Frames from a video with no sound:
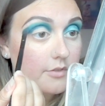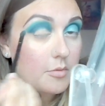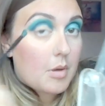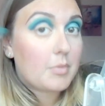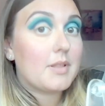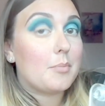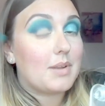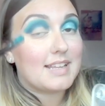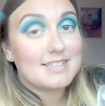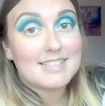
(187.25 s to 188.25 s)
Remember that
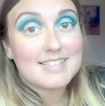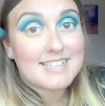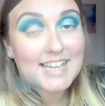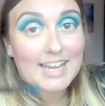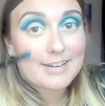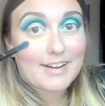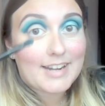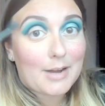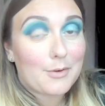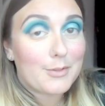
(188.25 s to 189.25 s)
blending is key
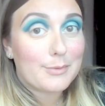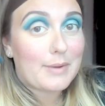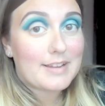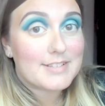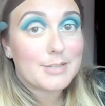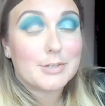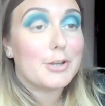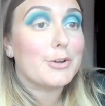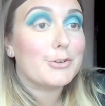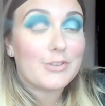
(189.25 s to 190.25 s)
right now, otherwise you
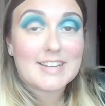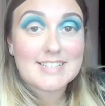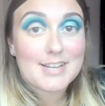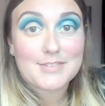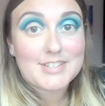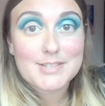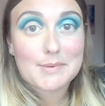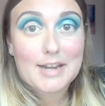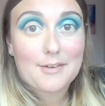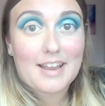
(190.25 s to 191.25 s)
would look crazy if you
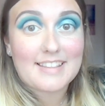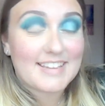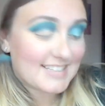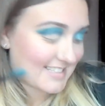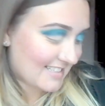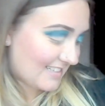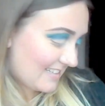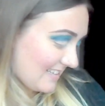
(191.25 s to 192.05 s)
just went out like this.